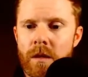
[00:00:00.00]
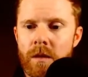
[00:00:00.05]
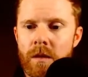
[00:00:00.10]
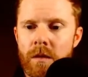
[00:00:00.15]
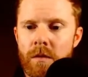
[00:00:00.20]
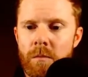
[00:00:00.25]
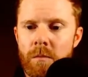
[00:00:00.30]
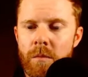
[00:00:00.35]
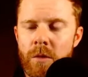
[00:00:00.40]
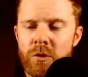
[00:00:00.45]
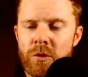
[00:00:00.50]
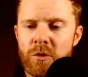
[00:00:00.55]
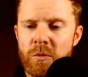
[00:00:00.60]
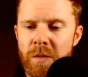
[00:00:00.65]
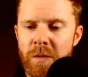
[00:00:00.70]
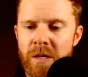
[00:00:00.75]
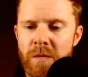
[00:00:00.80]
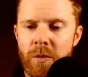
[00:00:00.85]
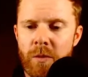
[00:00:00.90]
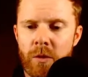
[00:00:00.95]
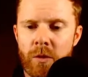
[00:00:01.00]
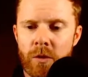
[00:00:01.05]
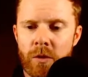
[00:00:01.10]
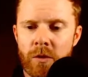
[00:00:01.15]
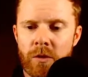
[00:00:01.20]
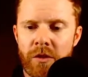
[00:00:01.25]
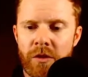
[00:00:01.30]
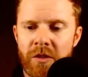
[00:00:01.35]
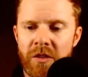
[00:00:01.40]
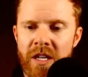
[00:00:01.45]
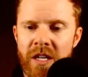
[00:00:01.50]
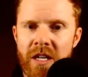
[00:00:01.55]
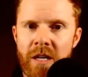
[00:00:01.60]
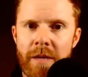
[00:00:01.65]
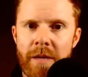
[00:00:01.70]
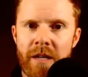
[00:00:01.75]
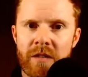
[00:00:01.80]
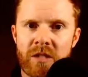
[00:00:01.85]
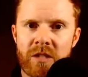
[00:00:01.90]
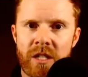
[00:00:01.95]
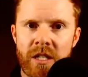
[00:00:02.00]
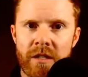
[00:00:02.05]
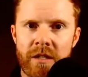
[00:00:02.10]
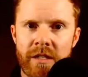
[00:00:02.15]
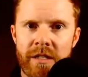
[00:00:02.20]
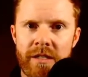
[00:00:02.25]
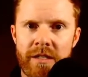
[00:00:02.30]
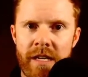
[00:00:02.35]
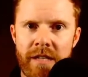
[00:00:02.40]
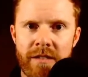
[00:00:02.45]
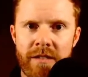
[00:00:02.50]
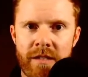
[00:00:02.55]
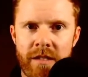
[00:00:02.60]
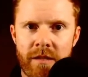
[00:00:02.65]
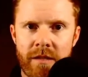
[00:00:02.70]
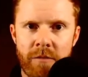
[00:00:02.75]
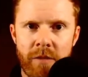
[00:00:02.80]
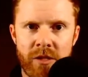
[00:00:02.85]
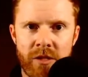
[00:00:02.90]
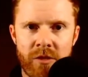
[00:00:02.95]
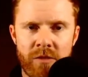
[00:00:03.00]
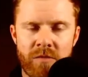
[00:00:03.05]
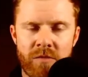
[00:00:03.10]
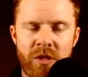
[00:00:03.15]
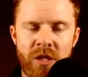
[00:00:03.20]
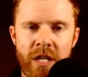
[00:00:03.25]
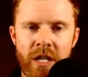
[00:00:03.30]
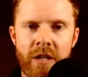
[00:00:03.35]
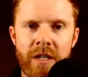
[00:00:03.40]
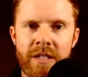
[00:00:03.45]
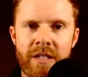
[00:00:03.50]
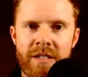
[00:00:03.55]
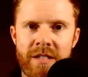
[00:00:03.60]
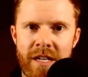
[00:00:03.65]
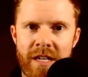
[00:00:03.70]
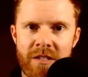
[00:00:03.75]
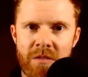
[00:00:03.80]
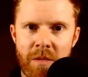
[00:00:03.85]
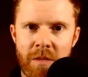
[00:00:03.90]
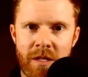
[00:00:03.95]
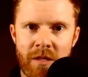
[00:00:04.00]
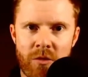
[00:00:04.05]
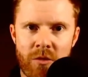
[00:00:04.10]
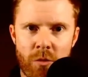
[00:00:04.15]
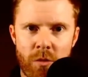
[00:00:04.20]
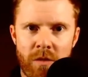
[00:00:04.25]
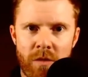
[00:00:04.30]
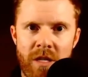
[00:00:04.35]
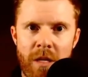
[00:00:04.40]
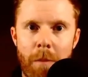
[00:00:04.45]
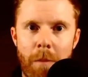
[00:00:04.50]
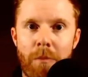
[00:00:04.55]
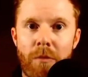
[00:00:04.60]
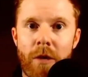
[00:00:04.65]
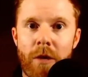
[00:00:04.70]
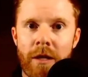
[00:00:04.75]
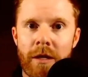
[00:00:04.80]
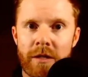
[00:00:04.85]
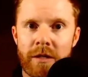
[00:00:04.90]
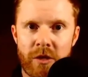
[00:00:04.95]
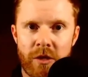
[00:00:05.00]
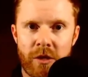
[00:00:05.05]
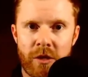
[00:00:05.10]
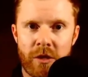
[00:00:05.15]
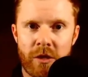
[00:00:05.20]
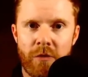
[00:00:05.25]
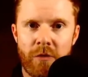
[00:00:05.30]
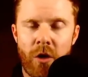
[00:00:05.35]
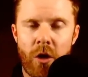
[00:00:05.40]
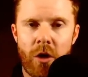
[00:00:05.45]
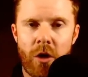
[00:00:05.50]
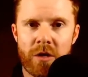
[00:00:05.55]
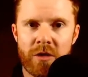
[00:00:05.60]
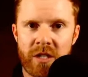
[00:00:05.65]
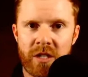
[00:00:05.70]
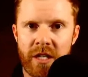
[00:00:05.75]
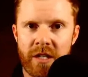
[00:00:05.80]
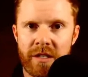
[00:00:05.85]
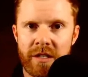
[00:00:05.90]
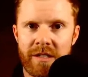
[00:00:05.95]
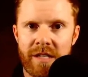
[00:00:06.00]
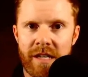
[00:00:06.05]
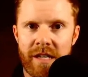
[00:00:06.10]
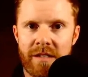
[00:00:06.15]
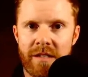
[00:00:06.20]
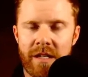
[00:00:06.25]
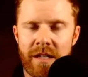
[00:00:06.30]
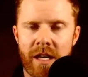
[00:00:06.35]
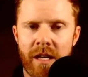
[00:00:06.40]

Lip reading: Most people think about security testing, which security assessment is sort of the umbrella term for all security testing.